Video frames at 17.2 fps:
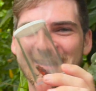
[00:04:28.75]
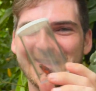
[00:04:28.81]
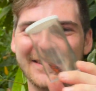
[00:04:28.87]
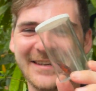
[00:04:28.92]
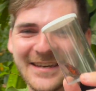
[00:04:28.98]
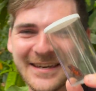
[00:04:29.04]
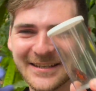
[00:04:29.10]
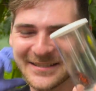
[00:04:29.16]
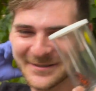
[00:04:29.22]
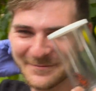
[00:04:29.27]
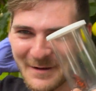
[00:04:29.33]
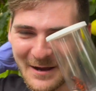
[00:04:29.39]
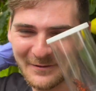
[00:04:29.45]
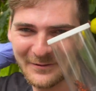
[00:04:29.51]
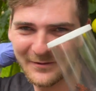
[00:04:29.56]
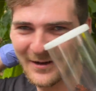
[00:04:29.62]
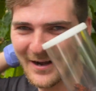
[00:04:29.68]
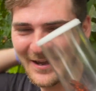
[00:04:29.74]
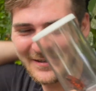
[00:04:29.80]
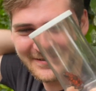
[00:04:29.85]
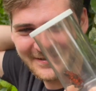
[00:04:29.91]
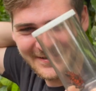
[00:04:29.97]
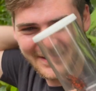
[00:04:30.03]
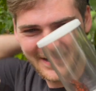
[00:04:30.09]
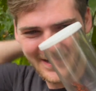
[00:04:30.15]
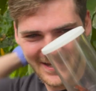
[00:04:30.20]
This, my
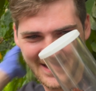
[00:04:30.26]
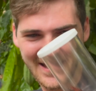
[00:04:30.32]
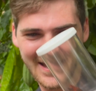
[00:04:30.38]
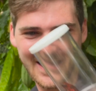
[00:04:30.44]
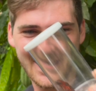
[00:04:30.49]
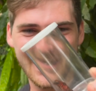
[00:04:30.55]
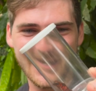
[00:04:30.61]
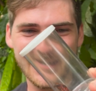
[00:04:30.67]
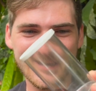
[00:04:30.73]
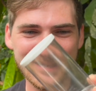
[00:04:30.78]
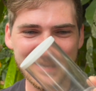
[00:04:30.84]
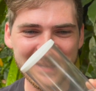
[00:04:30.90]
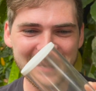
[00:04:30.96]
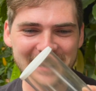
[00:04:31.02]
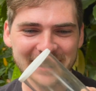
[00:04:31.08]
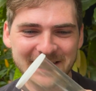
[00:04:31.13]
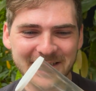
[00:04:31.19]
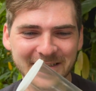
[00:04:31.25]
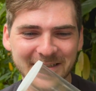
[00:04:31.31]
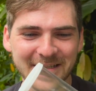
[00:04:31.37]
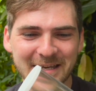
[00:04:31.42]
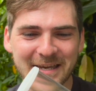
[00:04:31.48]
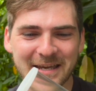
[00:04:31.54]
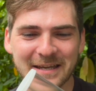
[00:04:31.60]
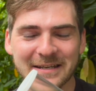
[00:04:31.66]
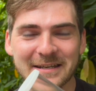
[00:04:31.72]
friends,
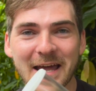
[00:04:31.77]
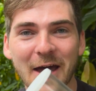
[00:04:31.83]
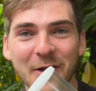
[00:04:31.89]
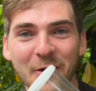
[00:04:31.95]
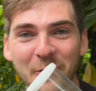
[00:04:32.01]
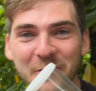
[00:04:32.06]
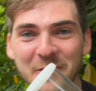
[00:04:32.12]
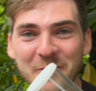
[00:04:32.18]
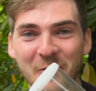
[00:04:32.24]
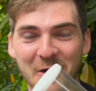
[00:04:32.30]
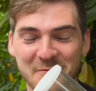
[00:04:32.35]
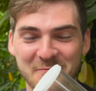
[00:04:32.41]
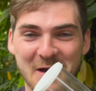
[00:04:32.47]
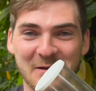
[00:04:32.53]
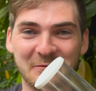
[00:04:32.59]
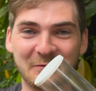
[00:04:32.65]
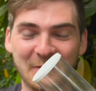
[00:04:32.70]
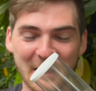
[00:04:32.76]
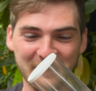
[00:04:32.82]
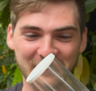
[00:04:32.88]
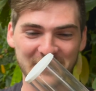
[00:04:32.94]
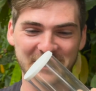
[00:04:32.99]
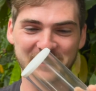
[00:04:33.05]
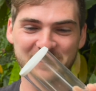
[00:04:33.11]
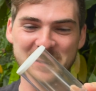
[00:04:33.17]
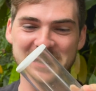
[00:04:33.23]
easily not only one of my
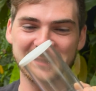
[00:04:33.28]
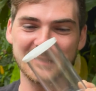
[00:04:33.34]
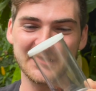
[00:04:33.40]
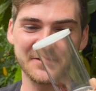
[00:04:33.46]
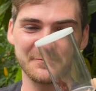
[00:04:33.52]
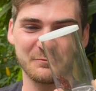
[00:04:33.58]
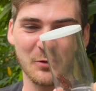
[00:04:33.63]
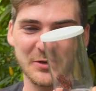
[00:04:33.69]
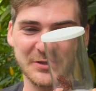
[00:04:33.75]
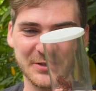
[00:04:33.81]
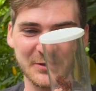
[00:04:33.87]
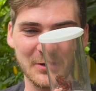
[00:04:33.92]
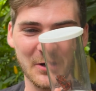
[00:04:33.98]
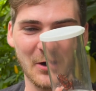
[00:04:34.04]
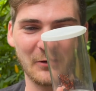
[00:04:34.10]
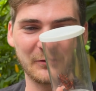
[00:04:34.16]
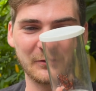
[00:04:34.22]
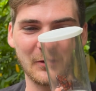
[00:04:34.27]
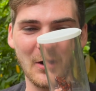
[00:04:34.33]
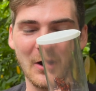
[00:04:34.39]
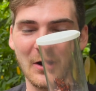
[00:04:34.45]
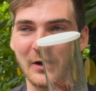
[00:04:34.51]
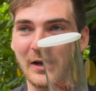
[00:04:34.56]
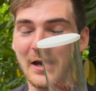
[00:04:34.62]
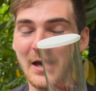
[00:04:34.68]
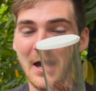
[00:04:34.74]
favorite species of poison dart
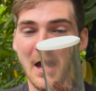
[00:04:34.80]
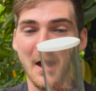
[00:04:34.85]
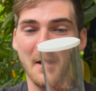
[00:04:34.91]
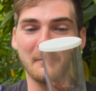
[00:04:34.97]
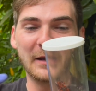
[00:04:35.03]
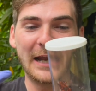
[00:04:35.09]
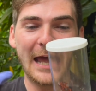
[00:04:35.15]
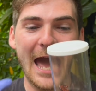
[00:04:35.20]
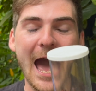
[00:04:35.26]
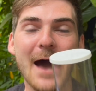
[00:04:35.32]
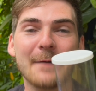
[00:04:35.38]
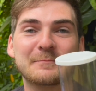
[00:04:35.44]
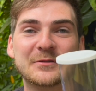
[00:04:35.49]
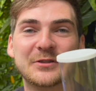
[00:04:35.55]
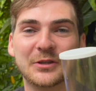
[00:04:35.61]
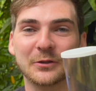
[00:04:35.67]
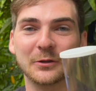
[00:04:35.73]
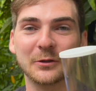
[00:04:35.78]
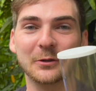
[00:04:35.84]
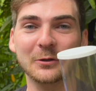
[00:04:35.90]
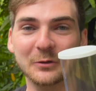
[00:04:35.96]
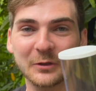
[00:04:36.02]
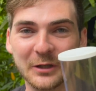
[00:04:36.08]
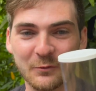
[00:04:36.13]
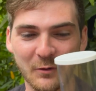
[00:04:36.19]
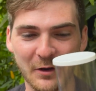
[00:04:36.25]
frog, but
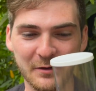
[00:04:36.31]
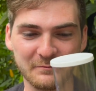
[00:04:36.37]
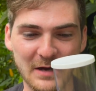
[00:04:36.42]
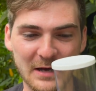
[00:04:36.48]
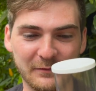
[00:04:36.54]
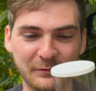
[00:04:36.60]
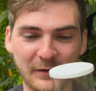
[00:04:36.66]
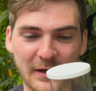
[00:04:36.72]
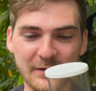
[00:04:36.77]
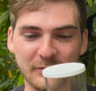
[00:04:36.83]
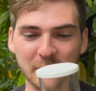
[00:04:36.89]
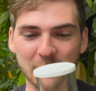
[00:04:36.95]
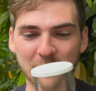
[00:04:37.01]
absolutely one of my favorite